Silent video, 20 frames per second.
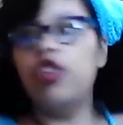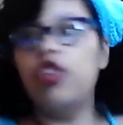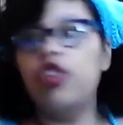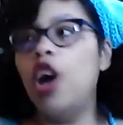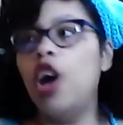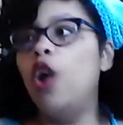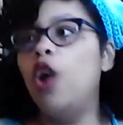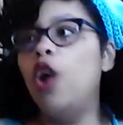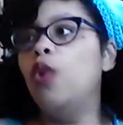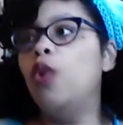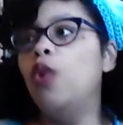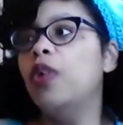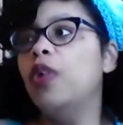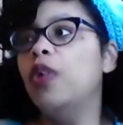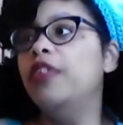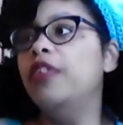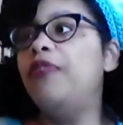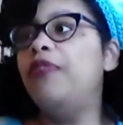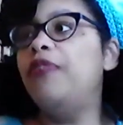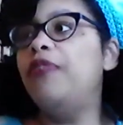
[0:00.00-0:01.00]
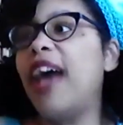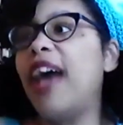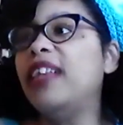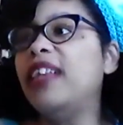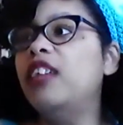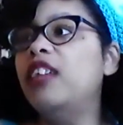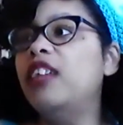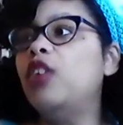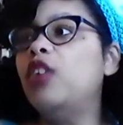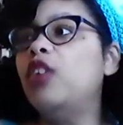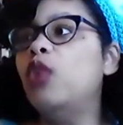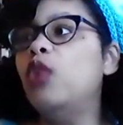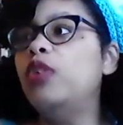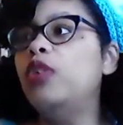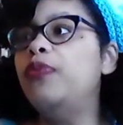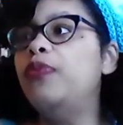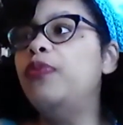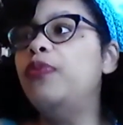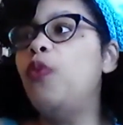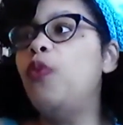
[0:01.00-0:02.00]
So the fact that it's
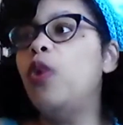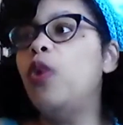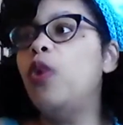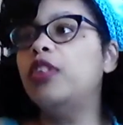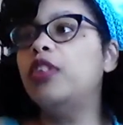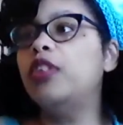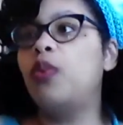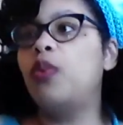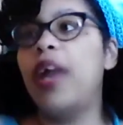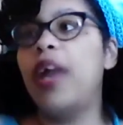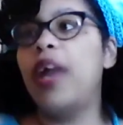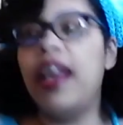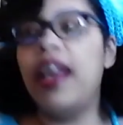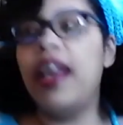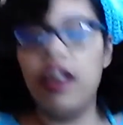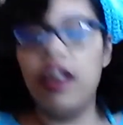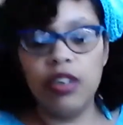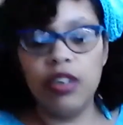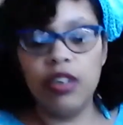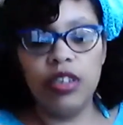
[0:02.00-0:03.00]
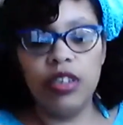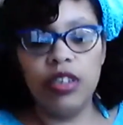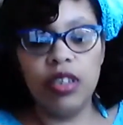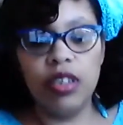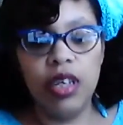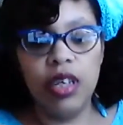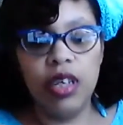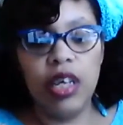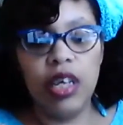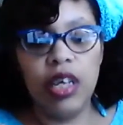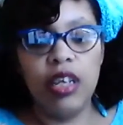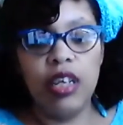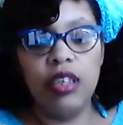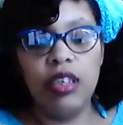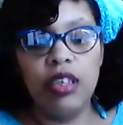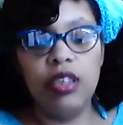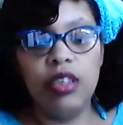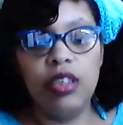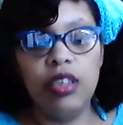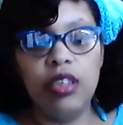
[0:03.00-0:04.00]
only 4 squares
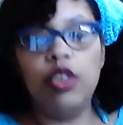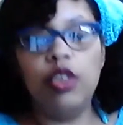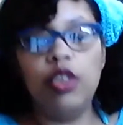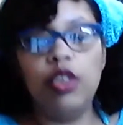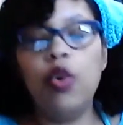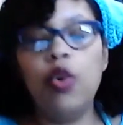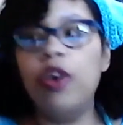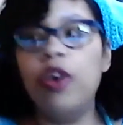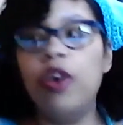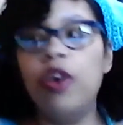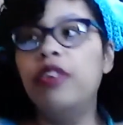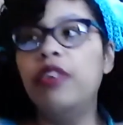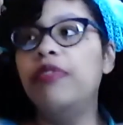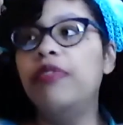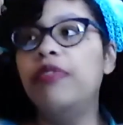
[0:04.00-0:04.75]
sort of